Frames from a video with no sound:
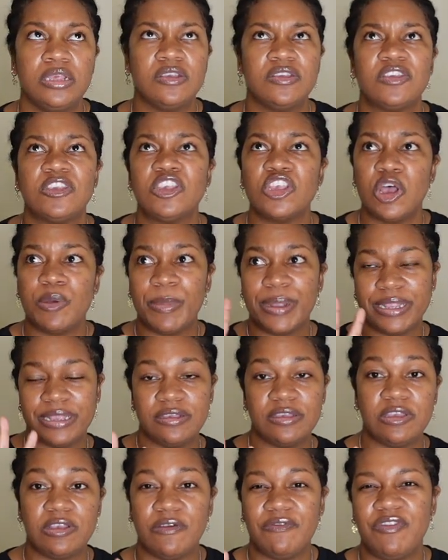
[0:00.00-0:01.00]
some of the
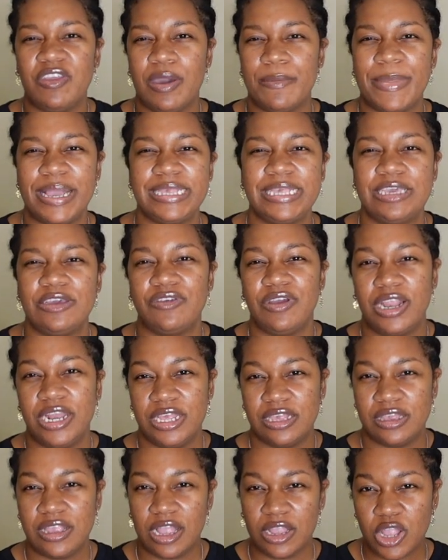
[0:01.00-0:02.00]
stuff, their material
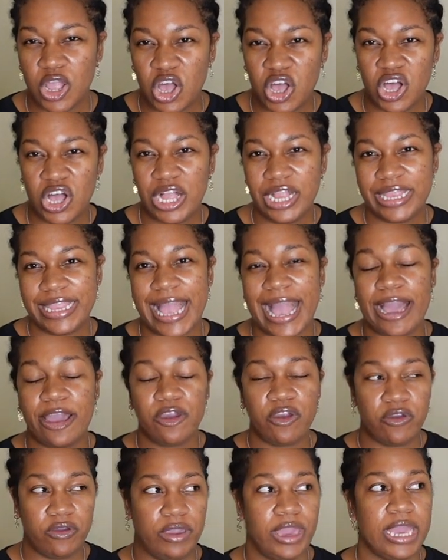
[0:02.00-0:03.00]
is not all
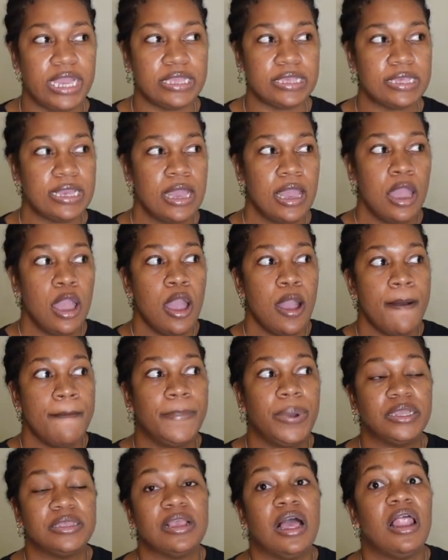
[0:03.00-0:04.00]
that great.
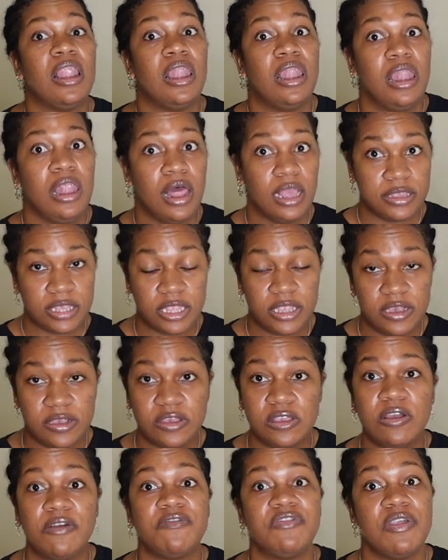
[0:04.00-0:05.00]
But a lot of the
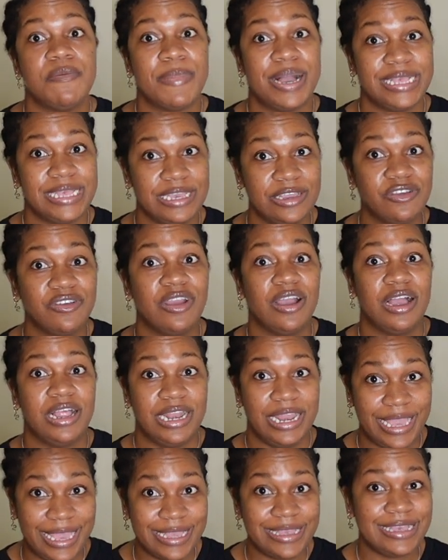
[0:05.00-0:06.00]
stuff, the
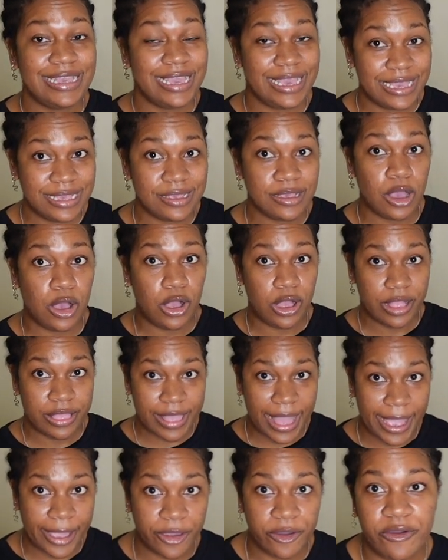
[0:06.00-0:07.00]
material, it is all
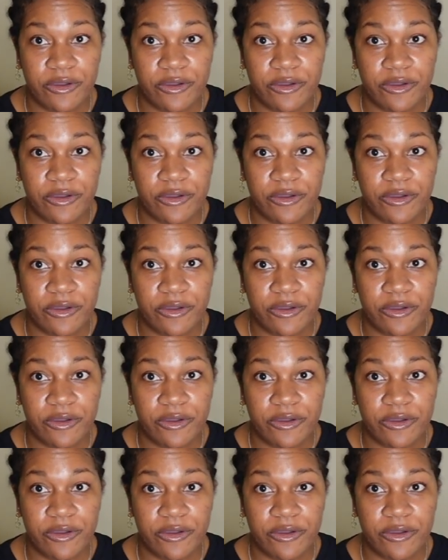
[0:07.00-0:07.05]
that